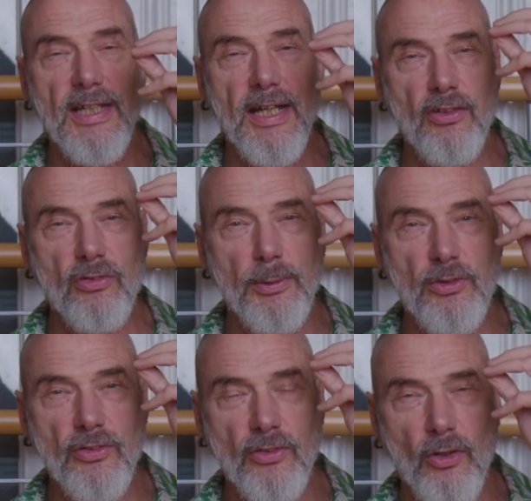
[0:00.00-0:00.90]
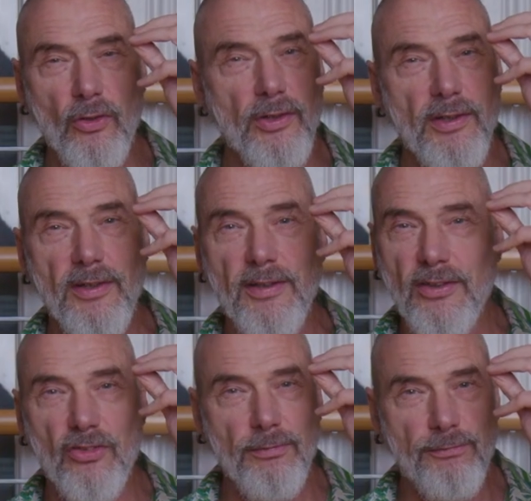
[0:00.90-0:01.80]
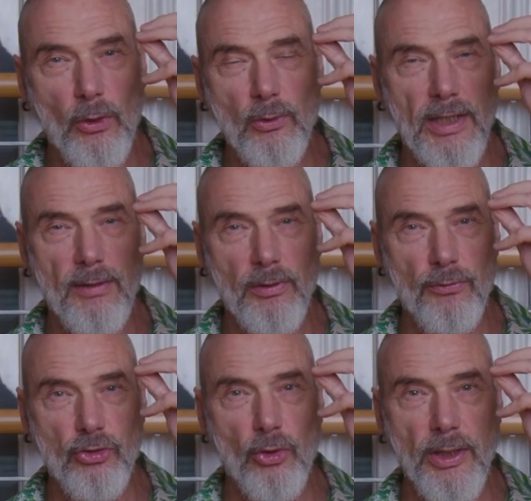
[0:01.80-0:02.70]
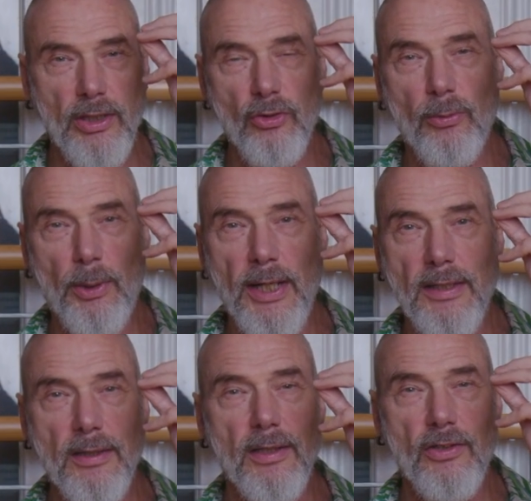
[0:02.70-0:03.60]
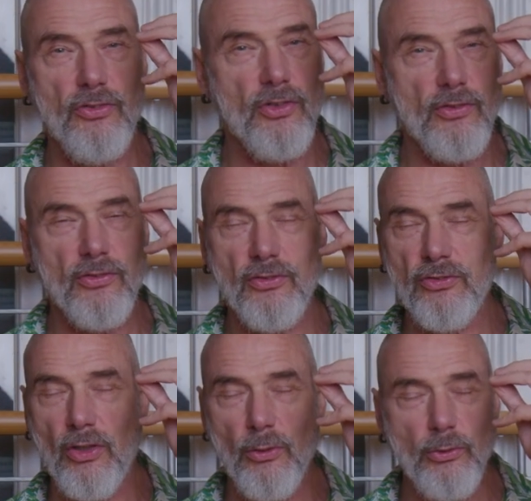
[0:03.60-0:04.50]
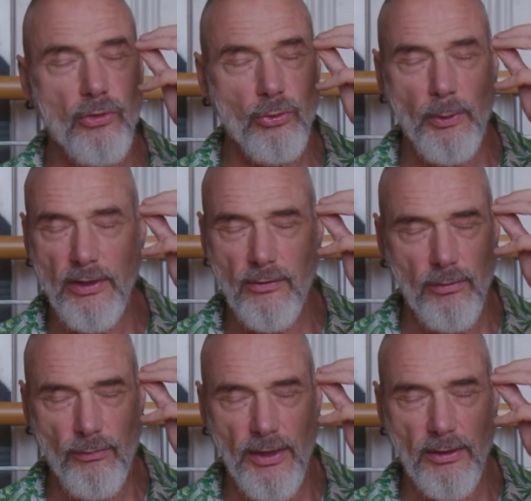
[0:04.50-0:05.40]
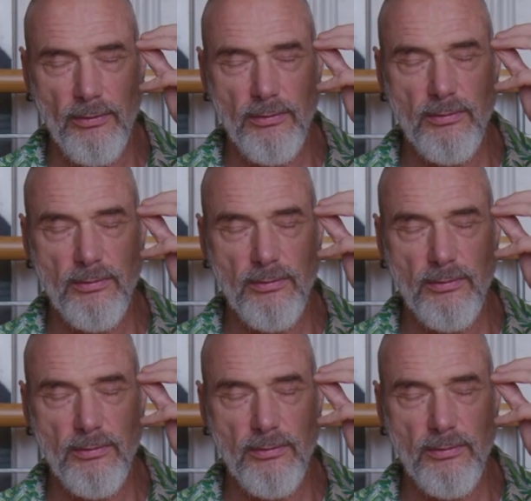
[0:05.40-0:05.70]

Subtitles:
and it switches on the default level of joy in your brain that is just so sweet to feel.